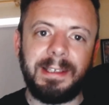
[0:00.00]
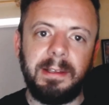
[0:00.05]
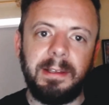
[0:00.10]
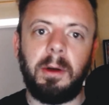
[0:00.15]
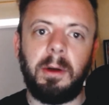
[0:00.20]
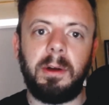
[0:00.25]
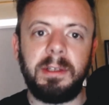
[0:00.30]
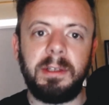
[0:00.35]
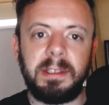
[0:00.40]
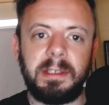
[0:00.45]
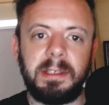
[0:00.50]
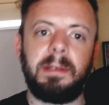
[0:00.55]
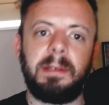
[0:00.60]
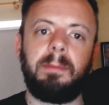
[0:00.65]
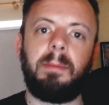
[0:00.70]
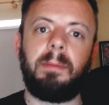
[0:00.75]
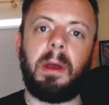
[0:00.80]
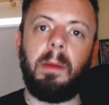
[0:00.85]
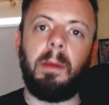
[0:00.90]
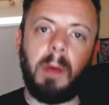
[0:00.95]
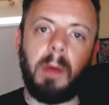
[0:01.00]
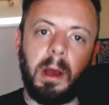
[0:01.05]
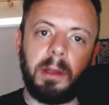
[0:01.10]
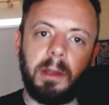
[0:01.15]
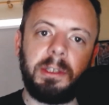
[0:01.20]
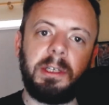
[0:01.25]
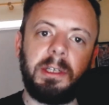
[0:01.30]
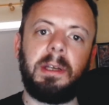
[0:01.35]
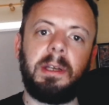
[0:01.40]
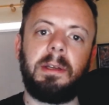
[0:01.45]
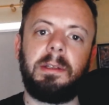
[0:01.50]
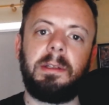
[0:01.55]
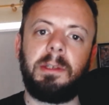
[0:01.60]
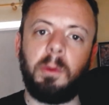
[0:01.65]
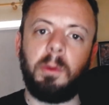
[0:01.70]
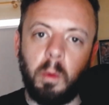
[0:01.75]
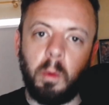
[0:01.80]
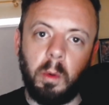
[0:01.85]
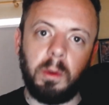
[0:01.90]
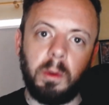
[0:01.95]
not by marching
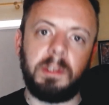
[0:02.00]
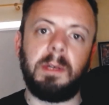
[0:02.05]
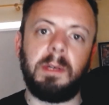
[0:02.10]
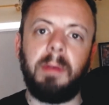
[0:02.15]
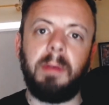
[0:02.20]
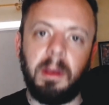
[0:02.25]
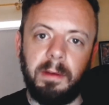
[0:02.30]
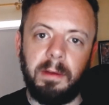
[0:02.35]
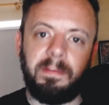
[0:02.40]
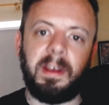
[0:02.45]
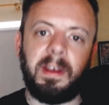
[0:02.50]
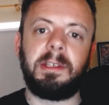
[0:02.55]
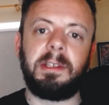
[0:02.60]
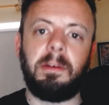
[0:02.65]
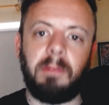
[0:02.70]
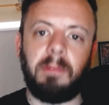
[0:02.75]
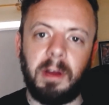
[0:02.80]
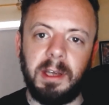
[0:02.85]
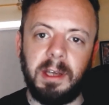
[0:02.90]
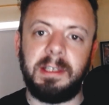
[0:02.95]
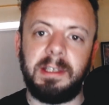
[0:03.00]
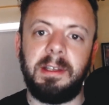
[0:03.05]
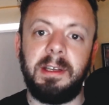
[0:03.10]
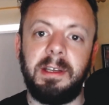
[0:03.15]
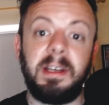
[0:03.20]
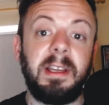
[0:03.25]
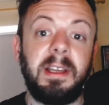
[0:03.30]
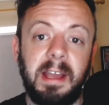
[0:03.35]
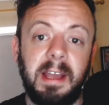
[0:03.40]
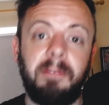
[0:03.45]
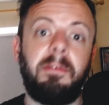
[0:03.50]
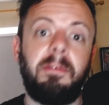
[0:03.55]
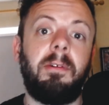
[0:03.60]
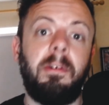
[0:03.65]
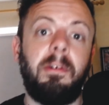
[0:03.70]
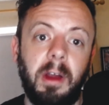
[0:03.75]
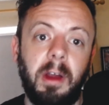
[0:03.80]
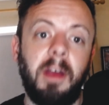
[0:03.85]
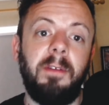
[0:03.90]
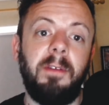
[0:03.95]
towards a perfect horizon that can never
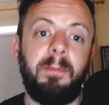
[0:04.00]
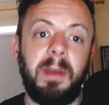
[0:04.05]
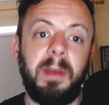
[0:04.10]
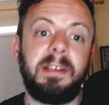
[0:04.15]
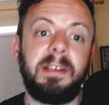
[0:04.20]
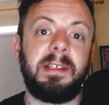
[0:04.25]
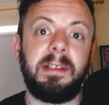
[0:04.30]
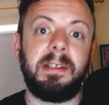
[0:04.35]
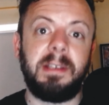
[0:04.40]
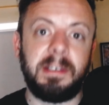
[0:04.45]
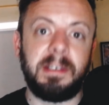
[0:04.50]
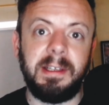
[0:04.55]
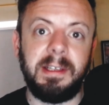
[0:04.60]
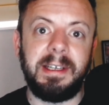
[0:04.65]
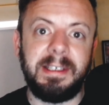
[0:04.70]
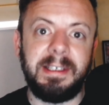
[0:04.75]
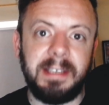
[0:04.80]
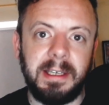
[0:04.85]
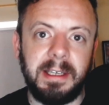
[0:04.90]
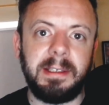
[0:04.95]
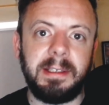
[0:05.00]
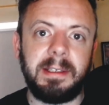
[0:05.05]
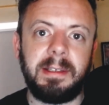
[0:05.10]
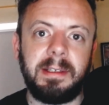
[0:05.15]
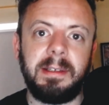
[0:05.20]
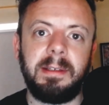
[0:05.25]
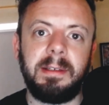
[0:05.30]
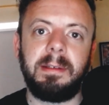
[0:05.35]
arrive because it doesn't exist.